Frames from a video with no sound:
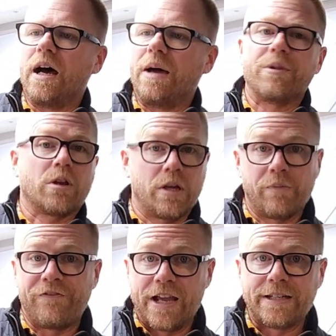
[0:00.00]
Uh, the
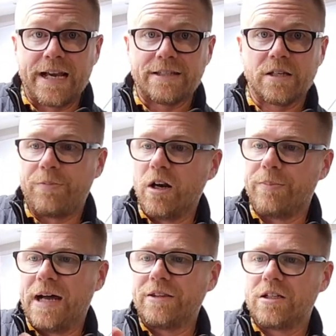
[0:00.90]
fantastic part
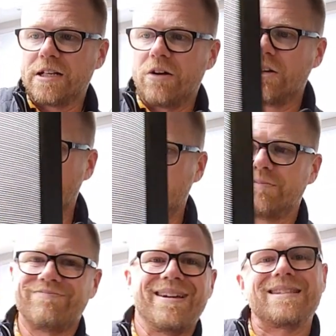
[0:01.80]
about this shower
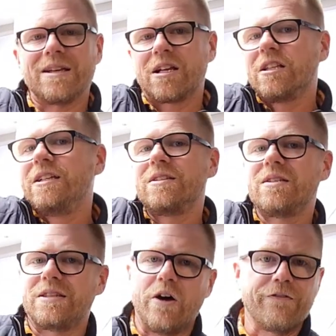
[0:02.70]
door is it cleans
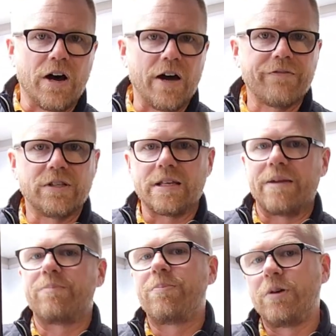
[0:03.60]
itself off as
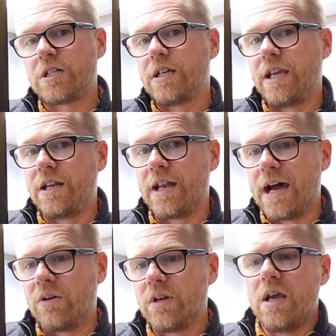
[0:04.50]
I push it in and
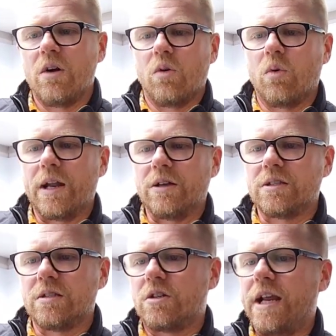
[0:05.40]
out. What
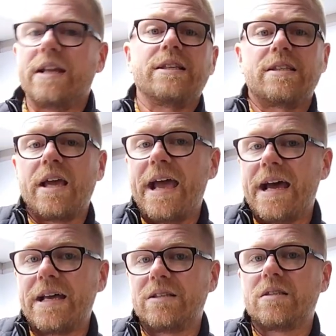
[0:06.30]
else is great is it
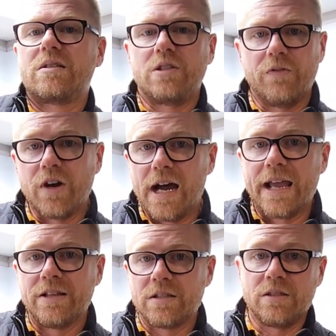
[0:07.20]
has silver
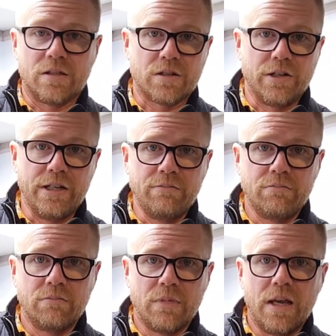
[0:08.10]
ions in the screen,
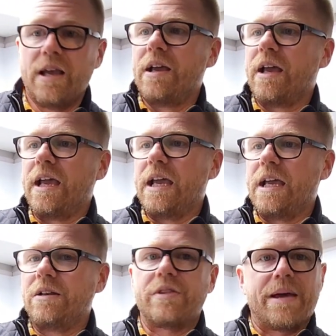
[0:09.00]

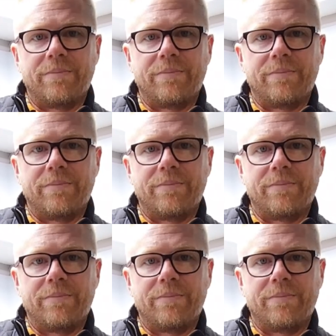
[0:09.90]
and